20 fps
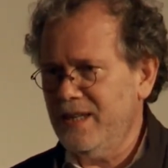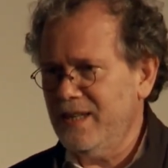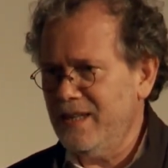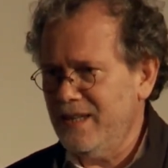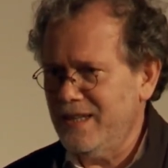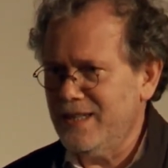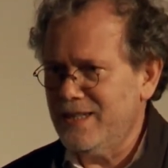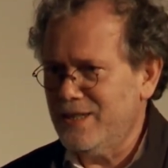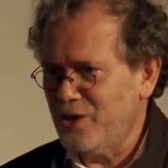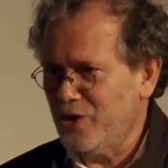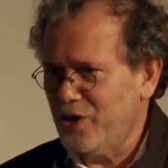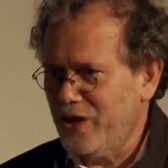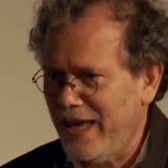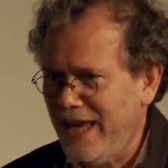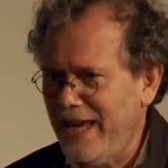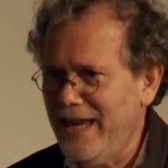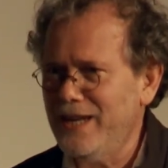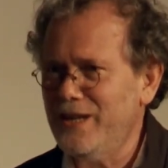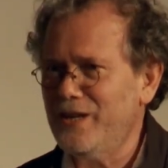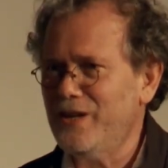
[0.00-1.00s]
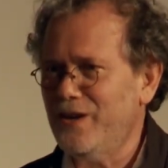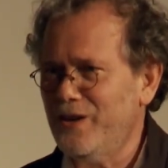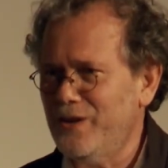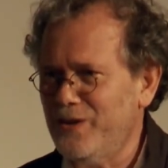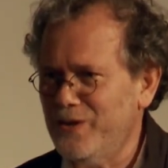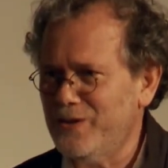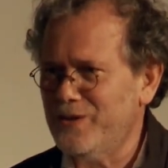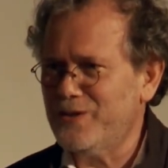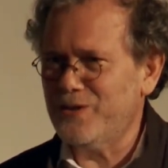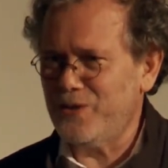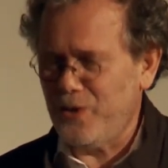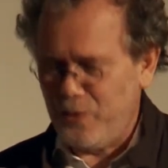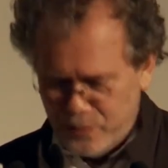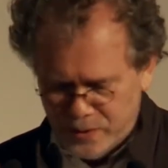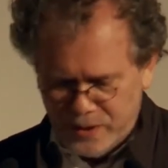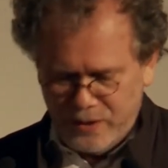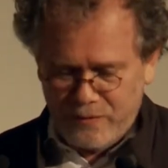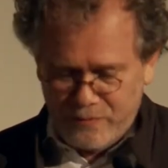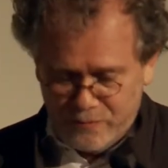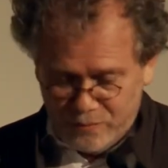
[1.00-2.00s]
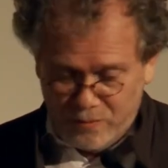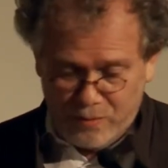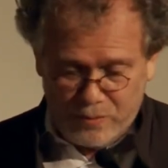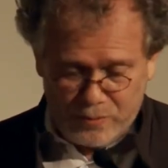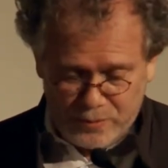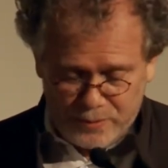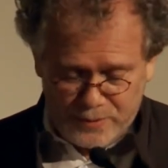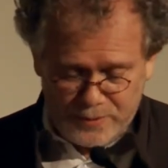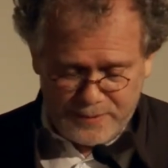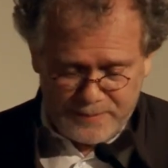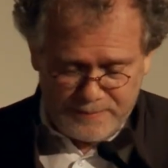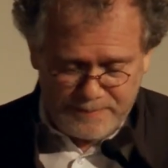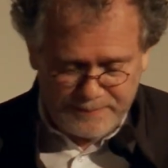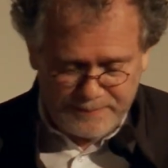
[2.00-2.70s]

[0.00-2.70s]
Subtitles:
It's again a story of walls.